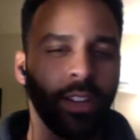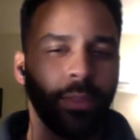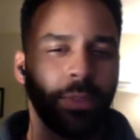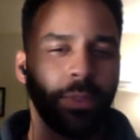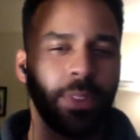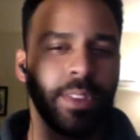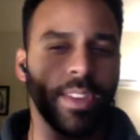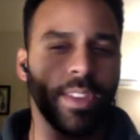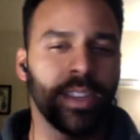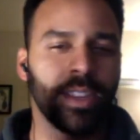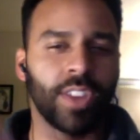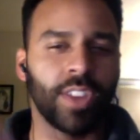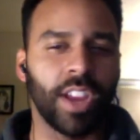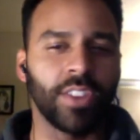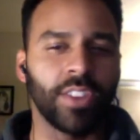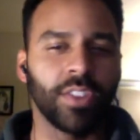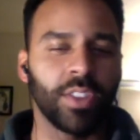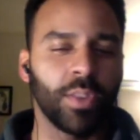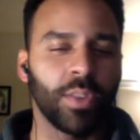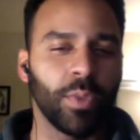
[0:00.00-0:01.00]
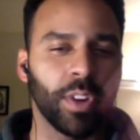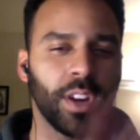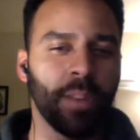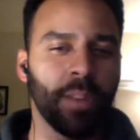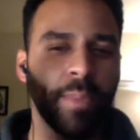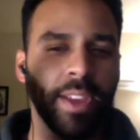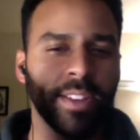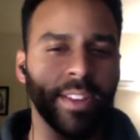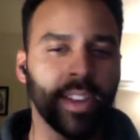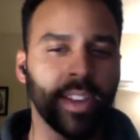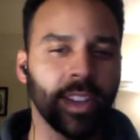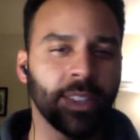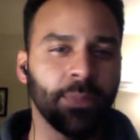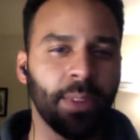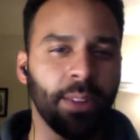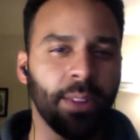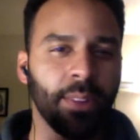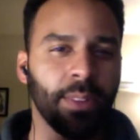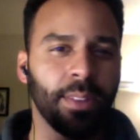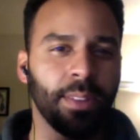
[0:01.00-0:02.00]
with the changes you wanted to make next
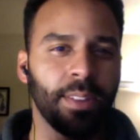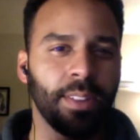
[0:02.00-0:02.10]
month?